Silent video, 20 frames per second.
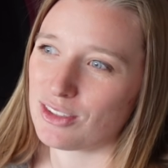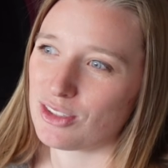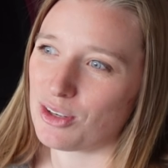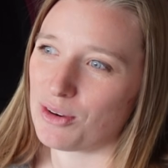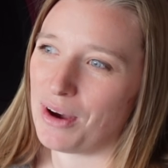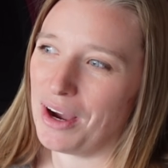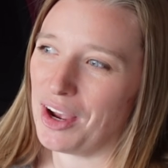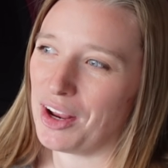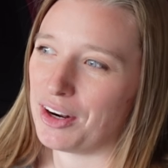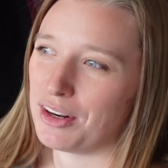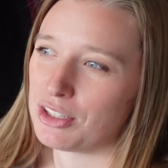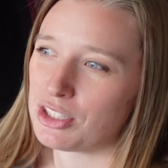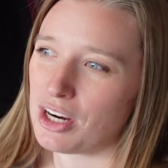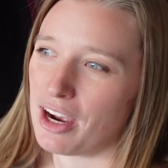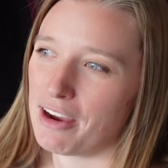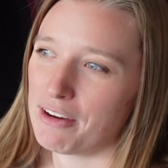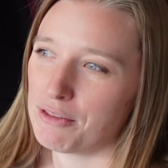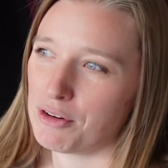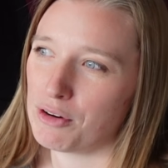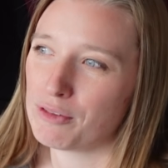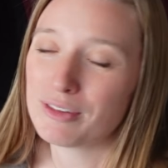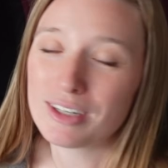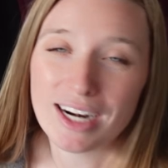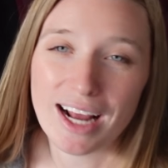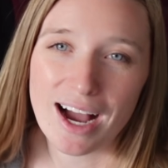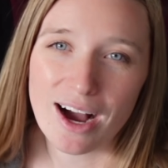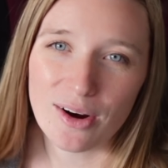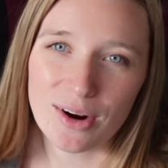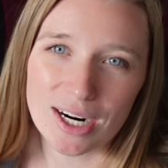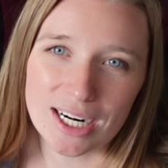So I had to drive over an
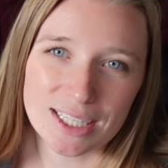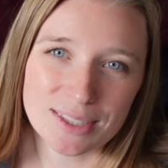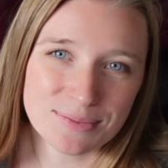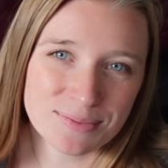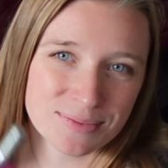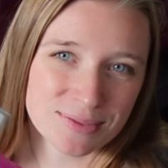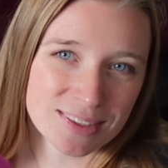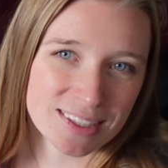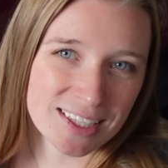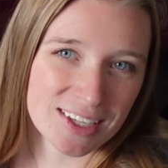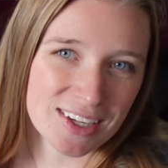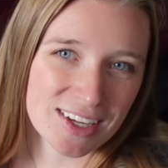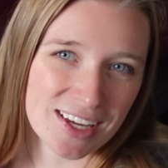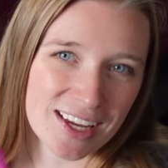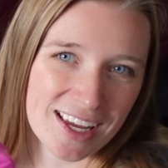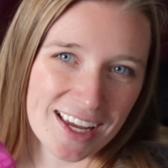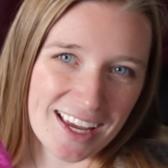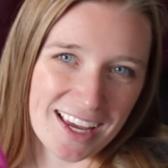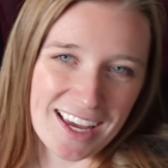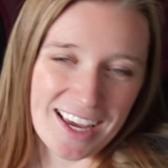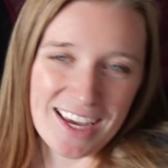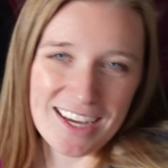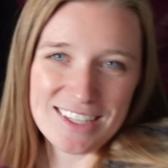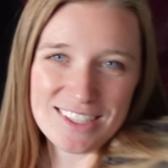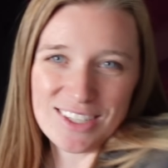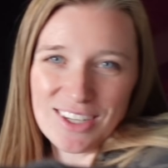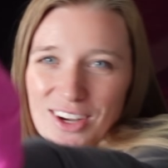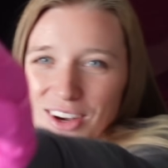hour to